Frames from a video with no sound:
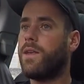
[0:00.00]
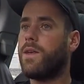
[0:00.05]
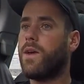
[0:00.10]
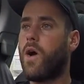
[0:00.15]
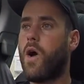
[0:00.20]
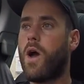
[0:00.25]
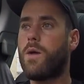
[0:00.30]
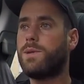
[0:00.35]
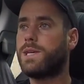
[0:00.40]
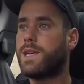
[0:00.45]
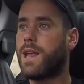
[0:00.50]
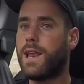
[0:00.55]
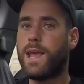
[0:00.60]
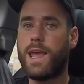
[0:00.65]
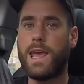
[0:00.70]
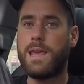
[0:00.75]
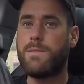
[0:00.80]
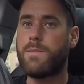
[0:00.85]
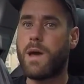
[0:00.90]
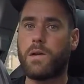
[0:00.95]
I was getting
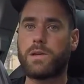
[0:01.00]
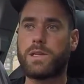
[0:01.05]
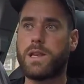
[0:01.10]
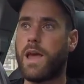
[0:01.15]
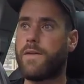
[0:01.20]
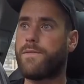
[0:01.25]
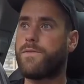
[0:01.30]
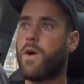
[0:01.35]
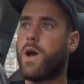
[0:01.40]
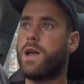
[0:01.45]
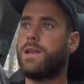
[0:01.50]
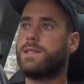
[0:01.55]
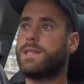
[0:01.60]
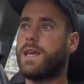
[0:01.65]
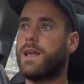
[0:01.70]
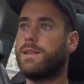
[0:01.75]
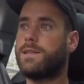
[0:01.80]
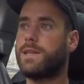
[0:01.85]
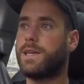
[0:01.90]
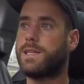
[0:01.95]
emails left, right and
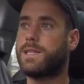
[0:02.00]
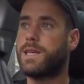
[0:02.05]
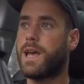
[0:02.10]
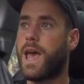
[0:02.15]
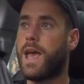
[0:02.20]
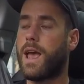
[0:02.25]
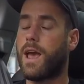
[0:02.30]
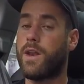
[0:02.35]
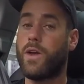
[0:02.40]
centre saying,